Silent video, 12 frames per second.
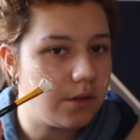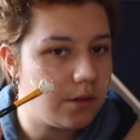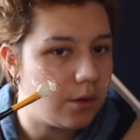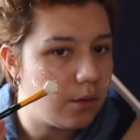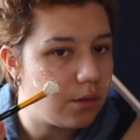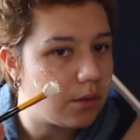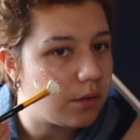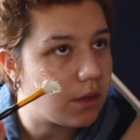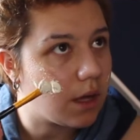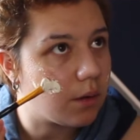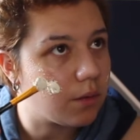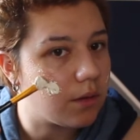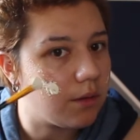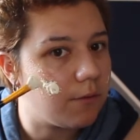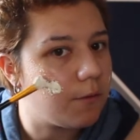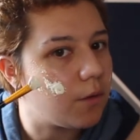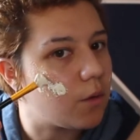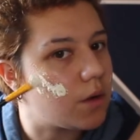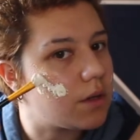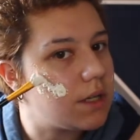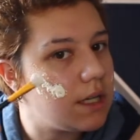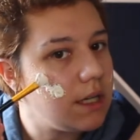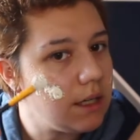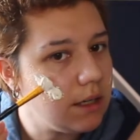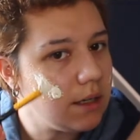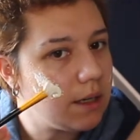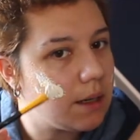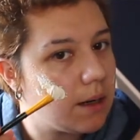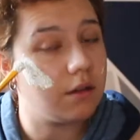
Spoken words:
2014.